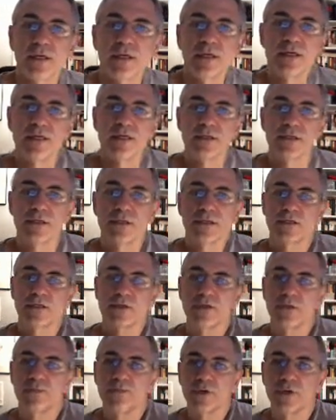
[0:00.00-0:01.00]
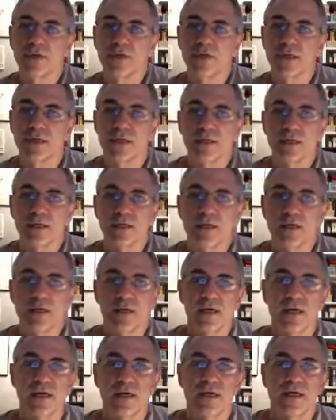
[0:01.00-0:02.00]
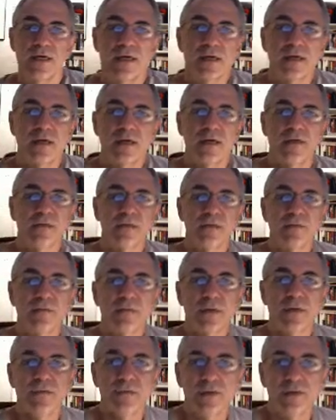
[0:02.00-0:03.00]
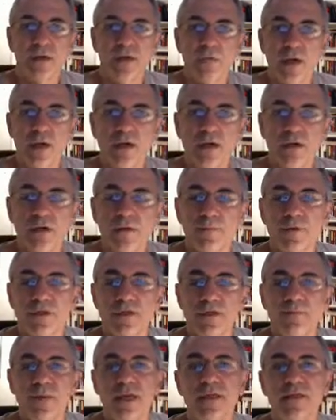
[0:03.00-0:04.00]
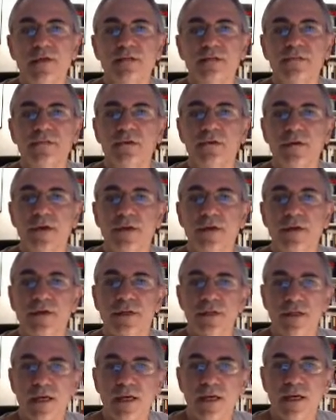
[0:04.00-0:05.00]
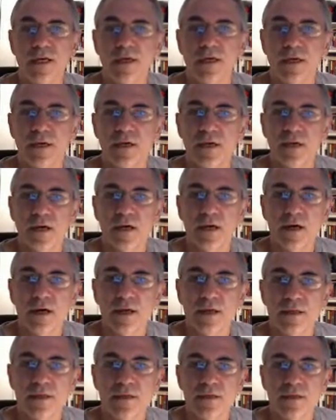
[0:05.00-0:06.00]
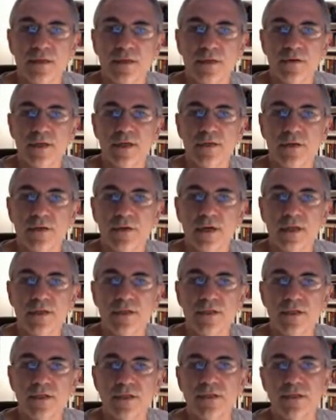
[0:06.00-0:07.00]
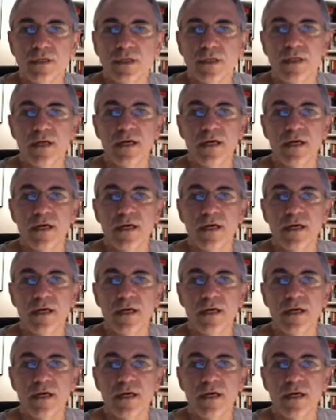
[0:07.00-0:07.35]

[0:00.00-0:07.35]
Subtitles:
is to bring in a little bit of theoretical perspective to understand the Syrian crisis